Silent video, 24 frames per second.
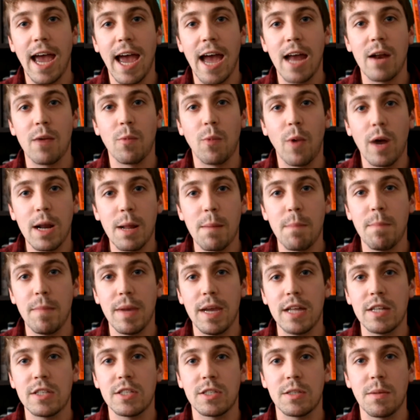at what it
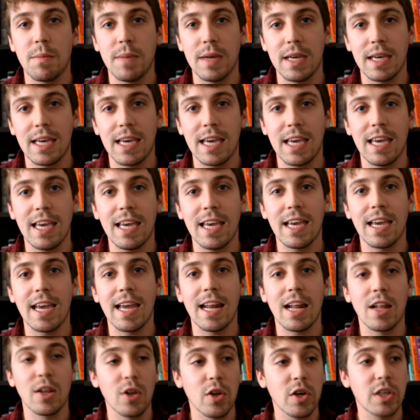means to be king,
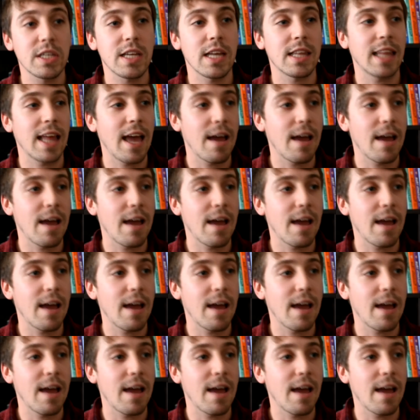and it looks at